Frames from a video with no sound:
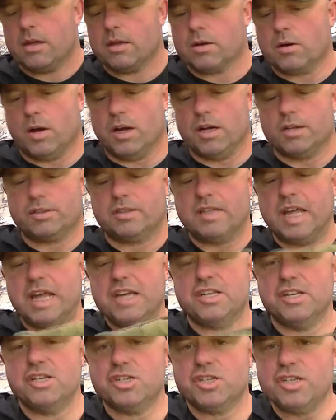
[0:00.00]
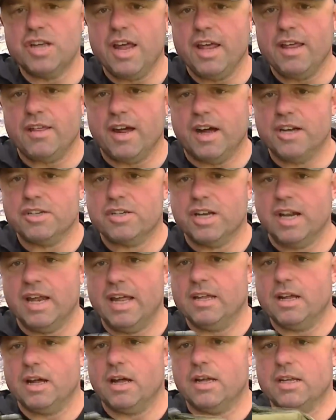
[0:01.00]
quite a decent sheath
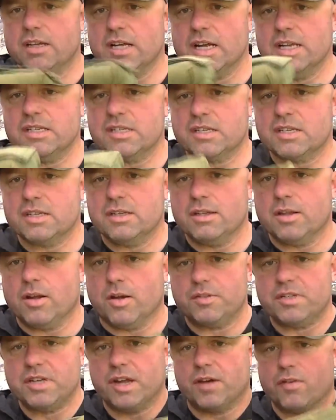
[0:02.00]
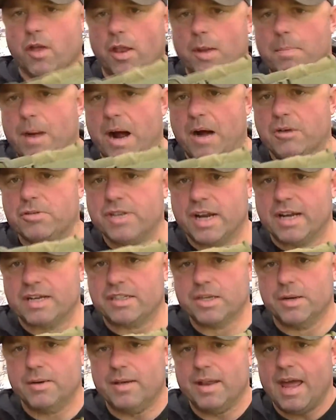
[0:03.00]
actually uh, you can obviously I've got the pouch
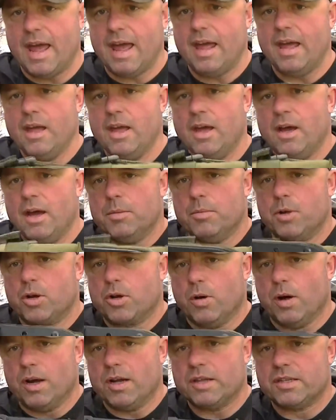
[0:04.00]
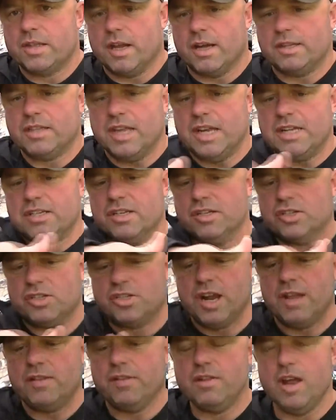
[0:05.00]
added to it there but quite a, a decent
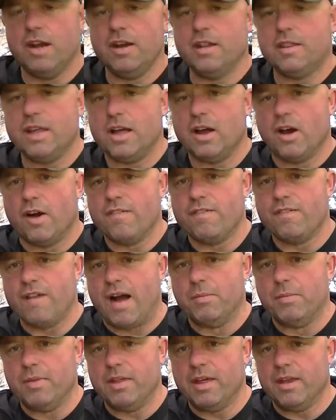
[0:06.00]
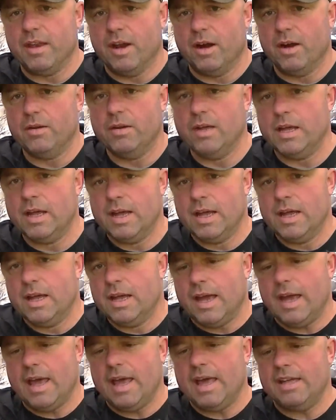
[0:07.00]
sheath the only thing I found with it though
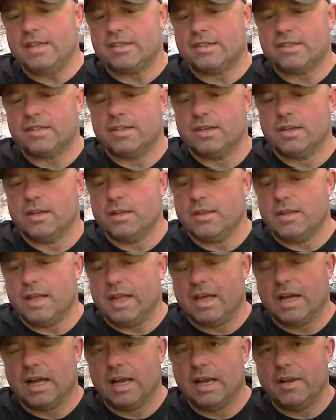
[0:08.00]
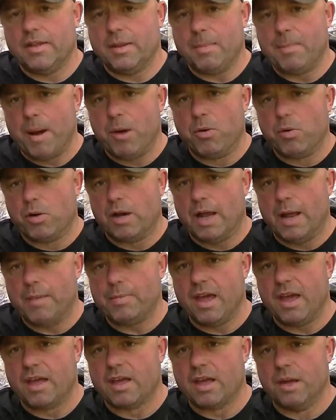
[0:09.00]
is the the belt
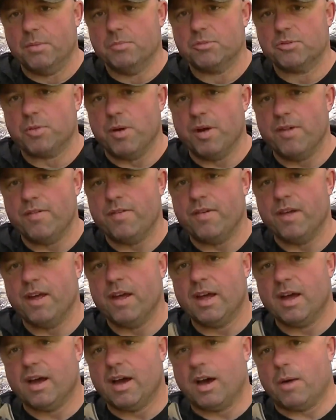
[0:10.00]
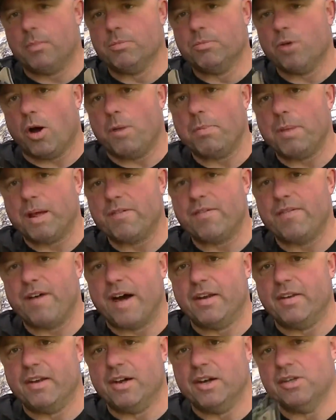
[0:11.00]
clip that it comes with I'm not a big
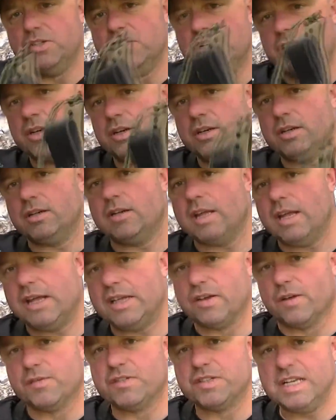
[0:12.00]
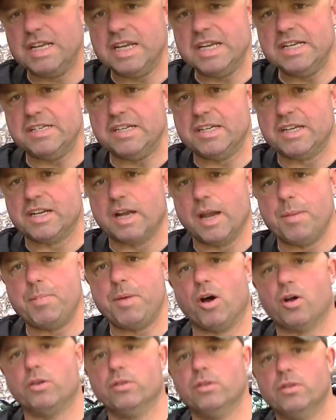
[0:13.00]
fan of those you can it's obviously easy to
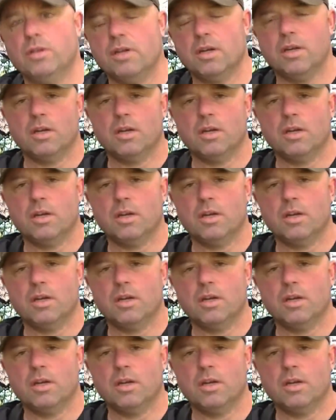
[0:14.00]
clip it on